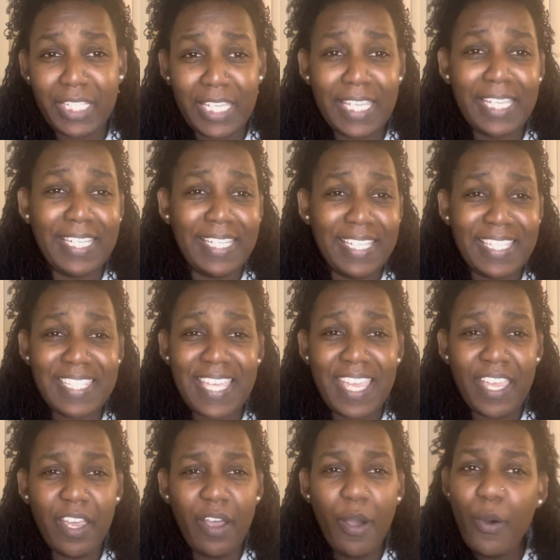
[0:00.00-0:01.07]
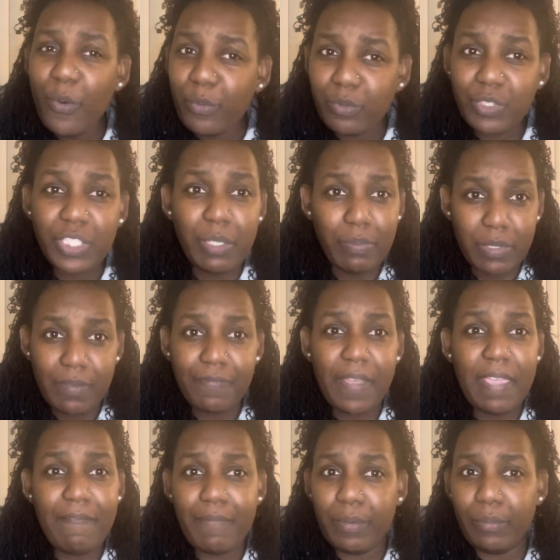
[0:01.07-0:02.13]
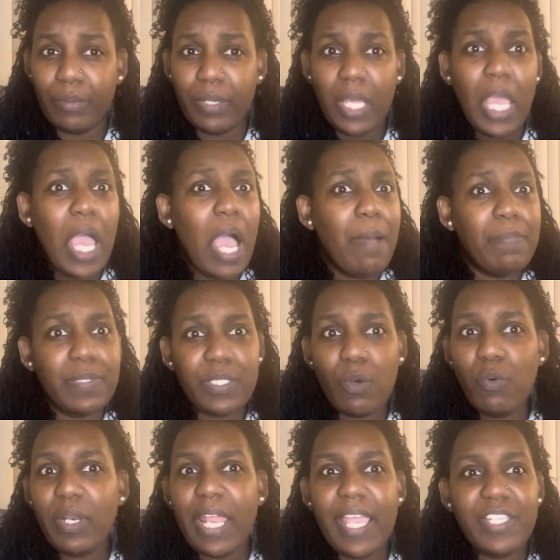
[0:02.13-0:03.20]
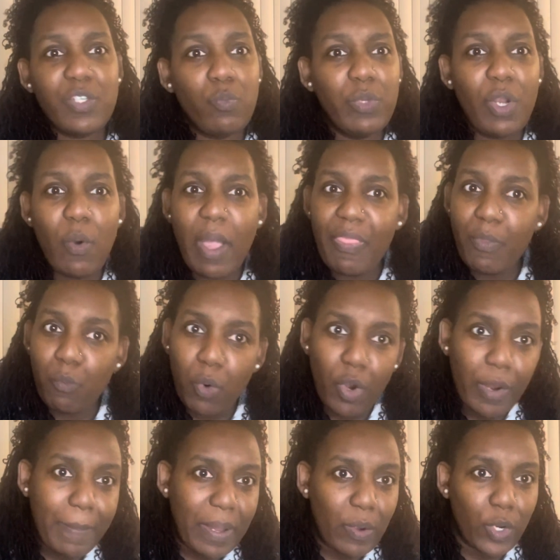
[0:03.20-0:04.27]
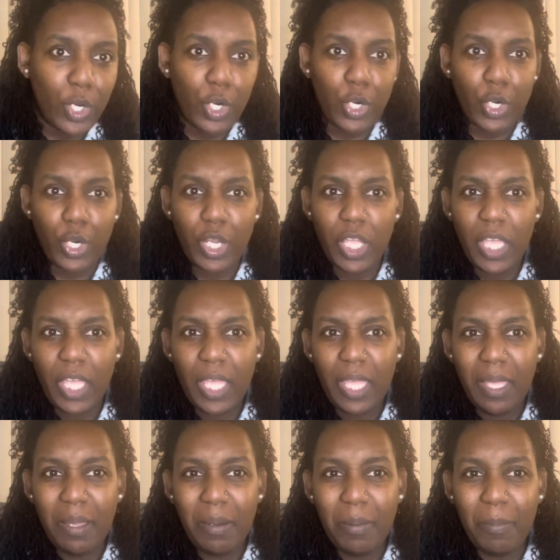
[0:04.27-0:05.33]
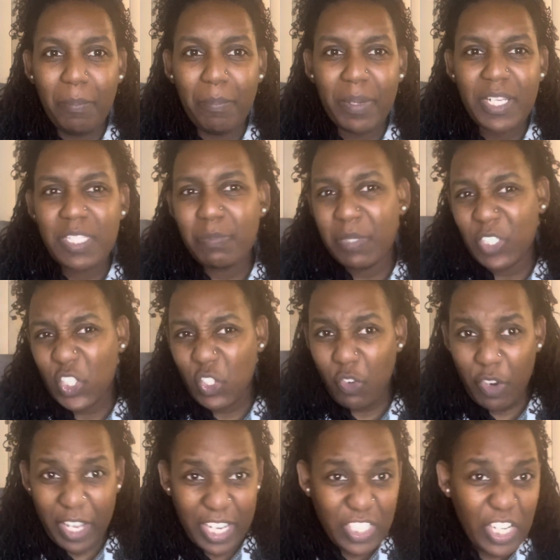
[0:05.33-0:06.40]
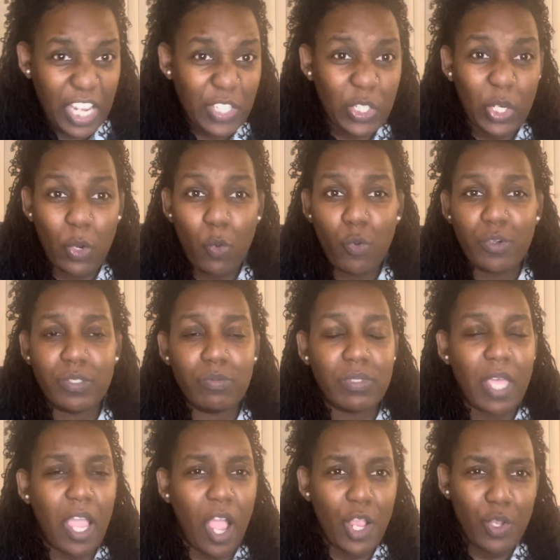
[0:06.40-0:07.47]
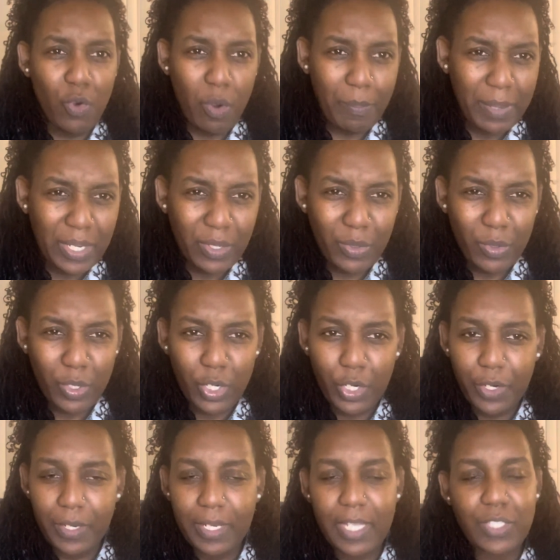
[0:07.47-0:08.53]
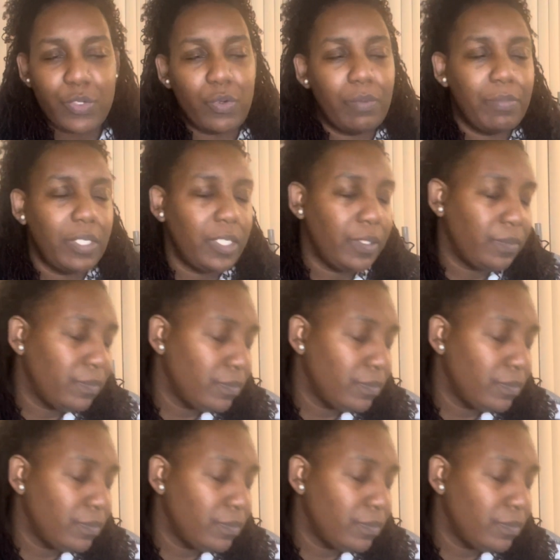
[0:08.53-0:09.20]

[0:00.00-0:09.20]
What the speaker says: and say, oh, she was a faithful. I'm so glad, so we don't have to worry about her. But it's been strange how Dolores was like, are you going to pin it on her? That's going to be